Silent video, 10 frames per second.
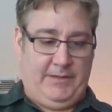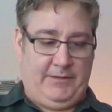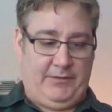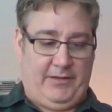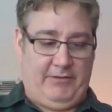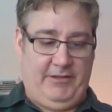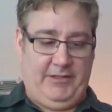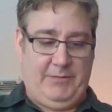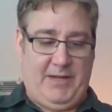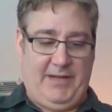So they
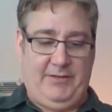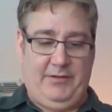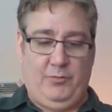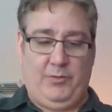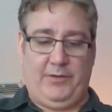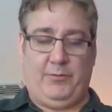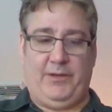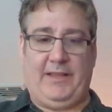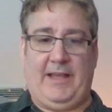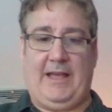really made do with what
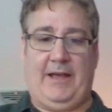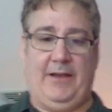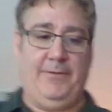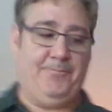they had.